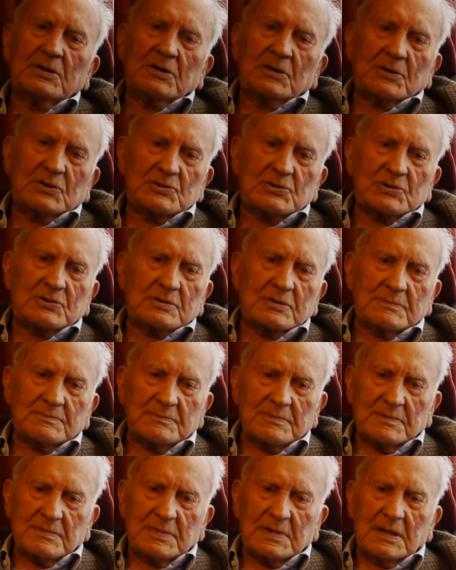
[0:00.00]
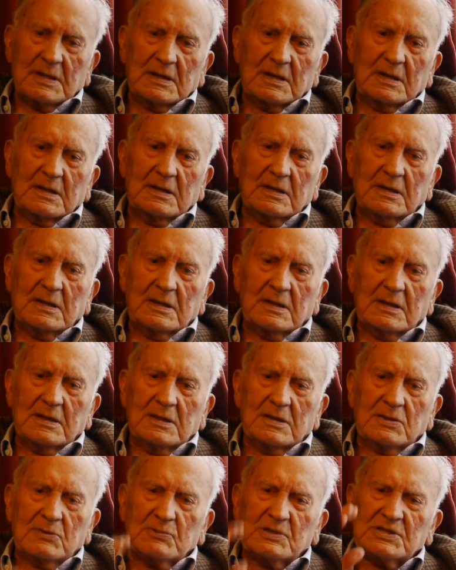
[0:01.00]
So
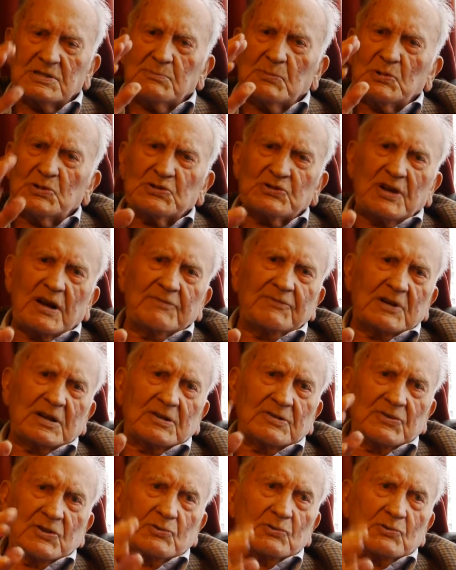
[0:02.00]
there wasn't much traffic on the